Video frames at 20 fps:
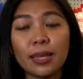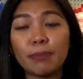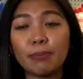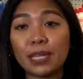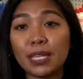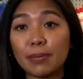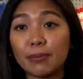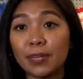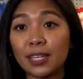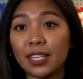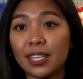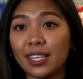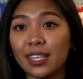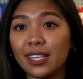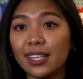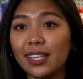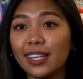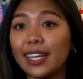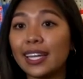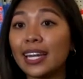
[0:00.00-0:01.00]

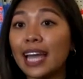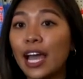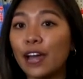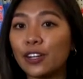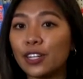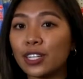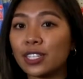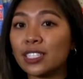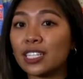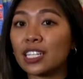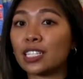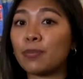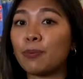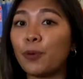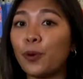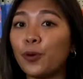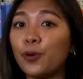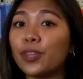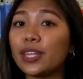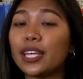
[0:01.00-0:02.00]
PPE, and how to conduct
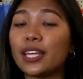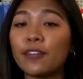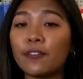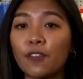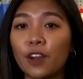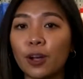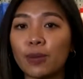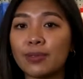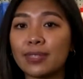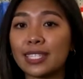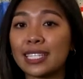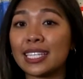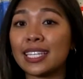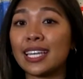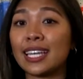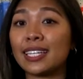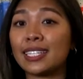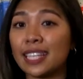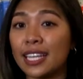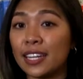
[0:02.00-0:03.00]
both in-pharmacy
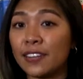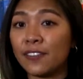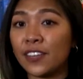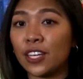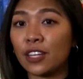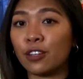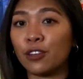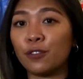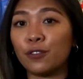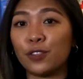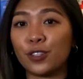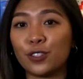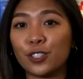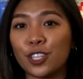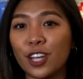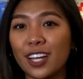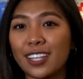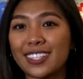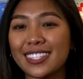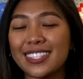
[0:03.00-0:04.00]
and in-vehicle flu
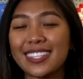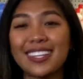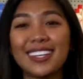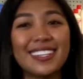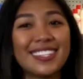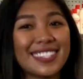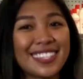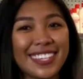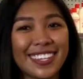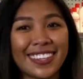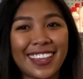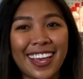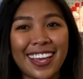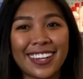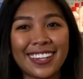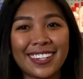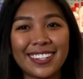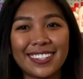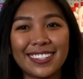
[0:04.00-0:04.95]
shots. See you then.